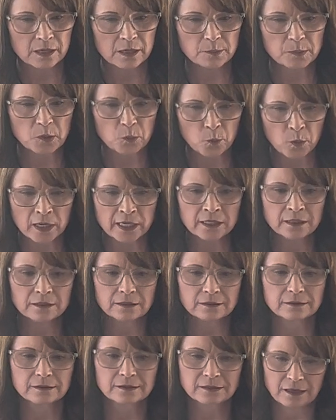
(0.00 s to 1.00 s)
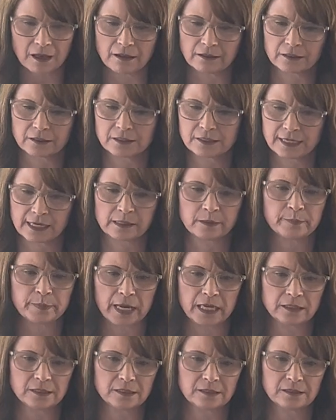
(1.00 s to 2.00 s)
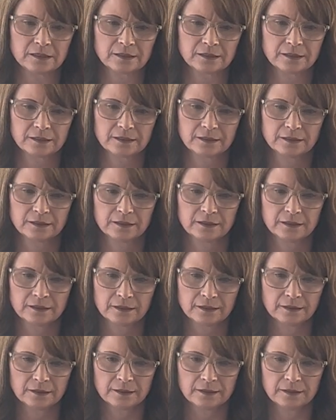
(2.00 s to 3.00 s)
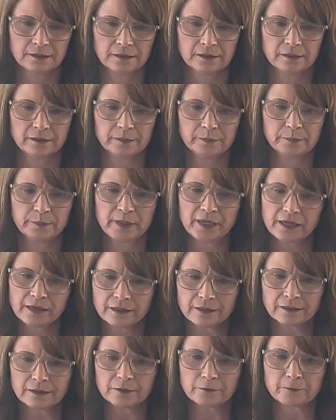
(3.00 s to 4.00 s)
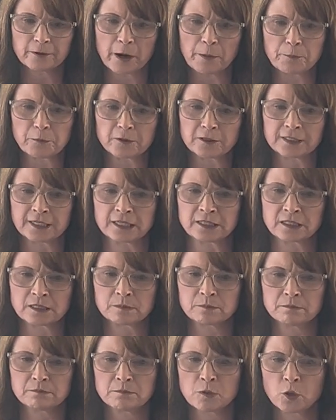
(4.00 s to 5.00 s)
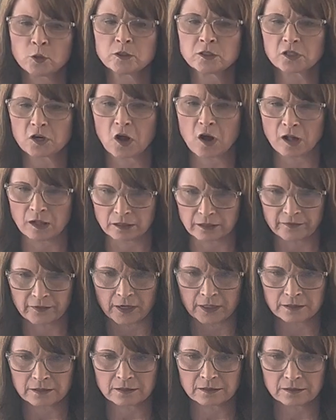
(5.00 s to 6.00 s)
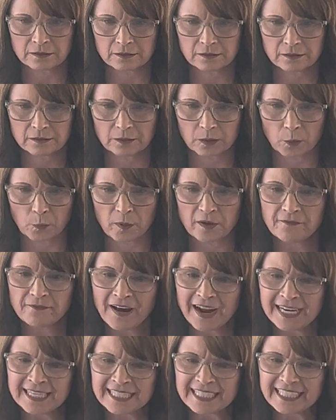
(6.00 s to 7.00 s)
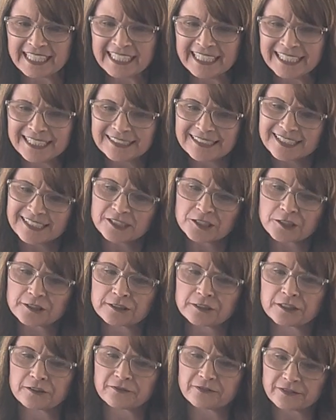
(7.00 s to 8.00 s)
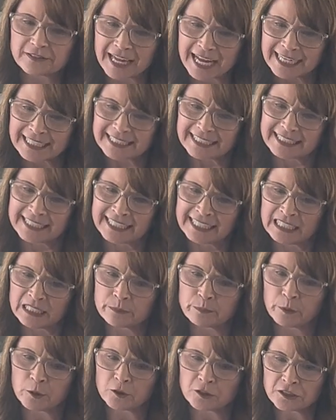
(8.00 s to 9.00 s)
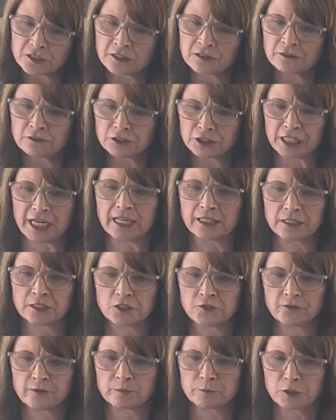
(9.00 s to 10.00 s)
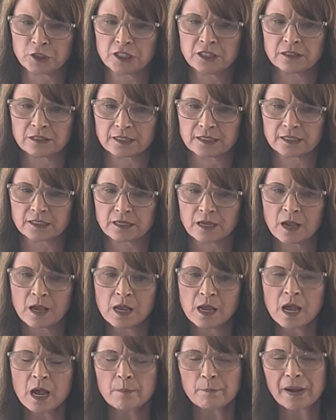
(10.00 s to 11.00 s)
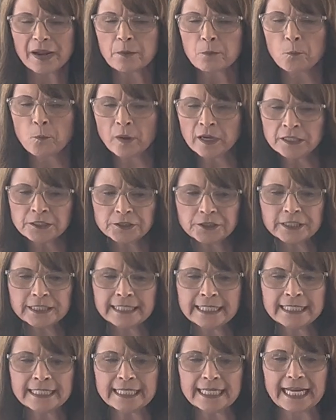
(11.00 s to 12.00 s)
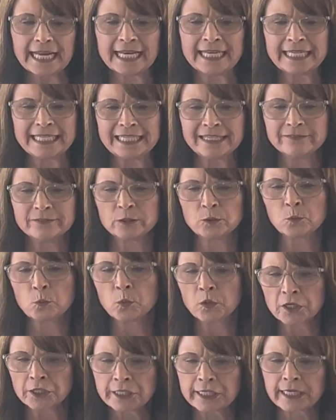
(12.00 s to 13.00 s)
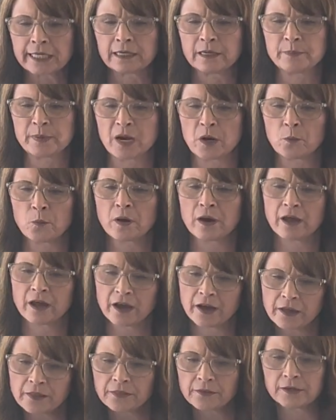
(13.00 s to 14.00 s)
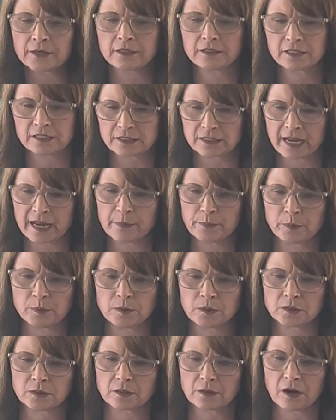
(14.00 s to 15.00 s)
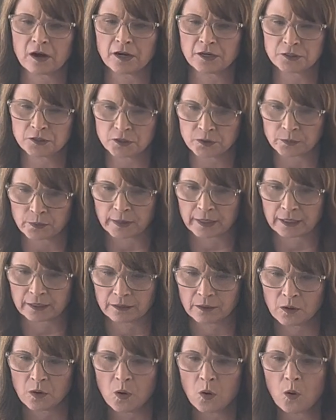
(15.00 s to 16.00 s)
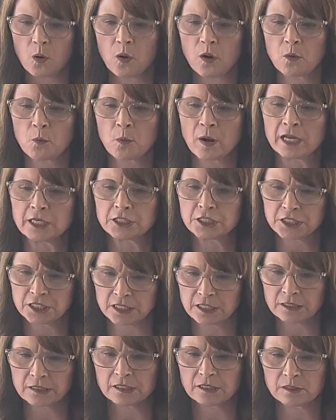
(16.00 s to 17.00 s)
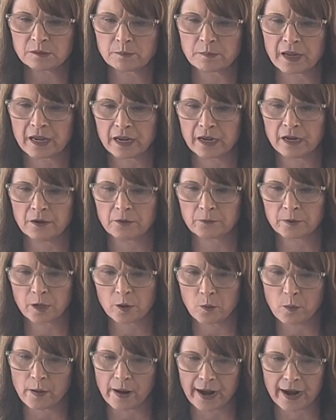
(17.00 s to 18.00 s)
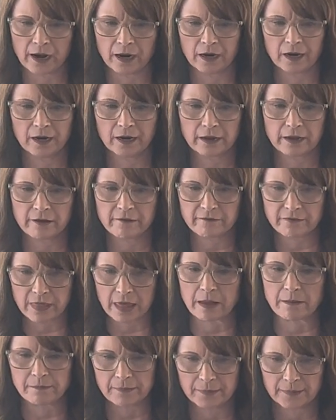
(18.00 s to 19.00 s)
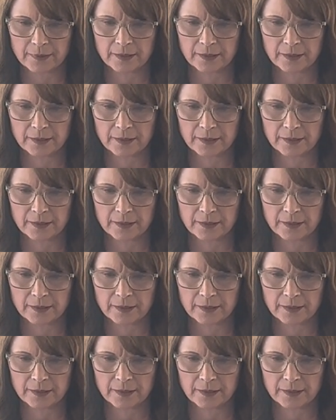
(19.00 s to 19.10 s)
But one scholar said it best. Peter represents most all of us. We find it easy to deflect any personal challenge from Jesus by wondering and even worrying about what other disciples are doing or what Jesus may require of them.